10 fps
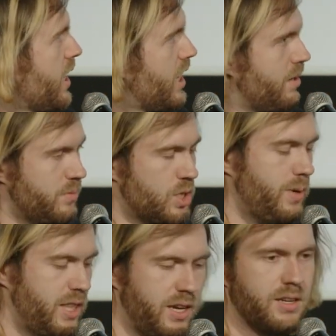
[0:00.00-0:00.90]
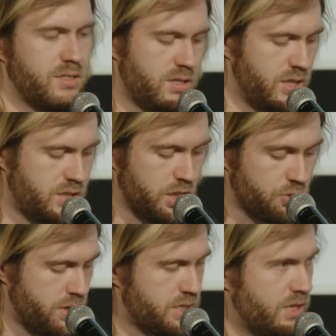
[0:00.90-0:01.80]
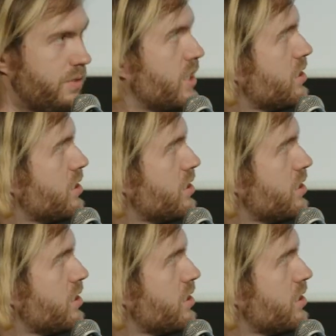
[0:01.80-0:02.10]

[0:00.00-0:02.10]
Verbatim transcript: Um, so we think it's it's interesting for